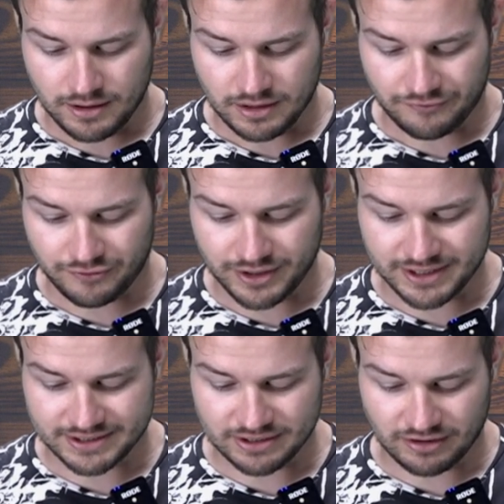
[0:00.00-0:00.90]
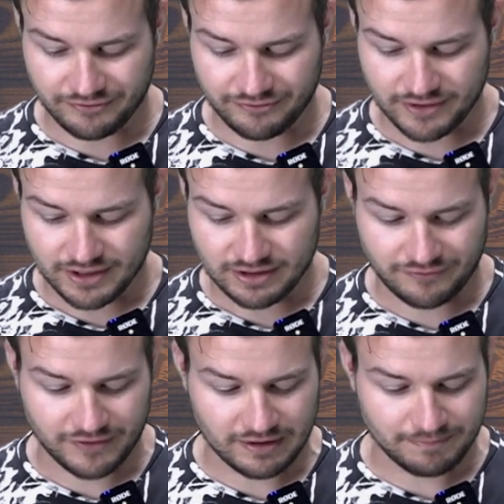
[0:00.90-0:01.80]
the frequency of the
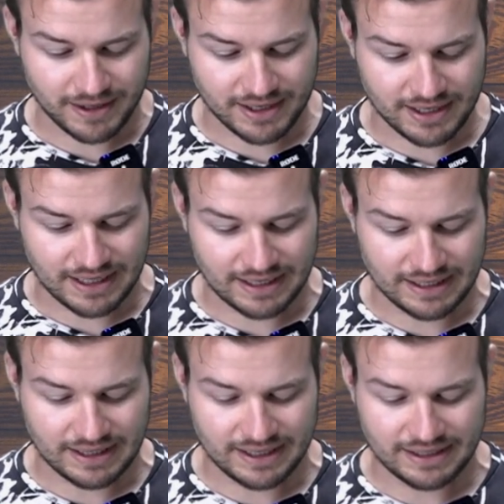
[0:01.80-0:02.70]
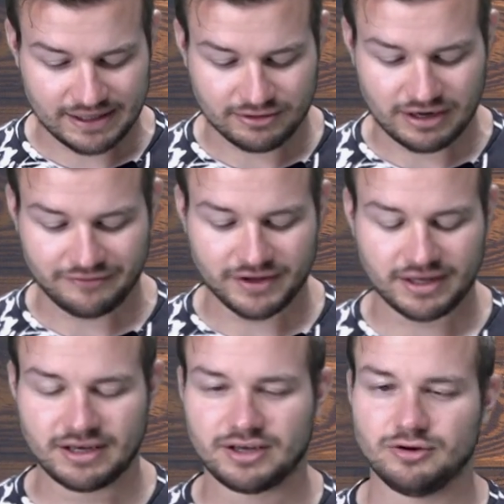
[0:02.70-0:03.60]
feedback a little in the graphic
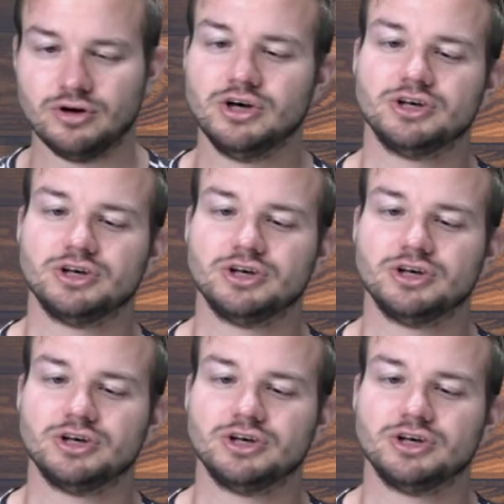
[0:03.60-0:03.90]
EQ.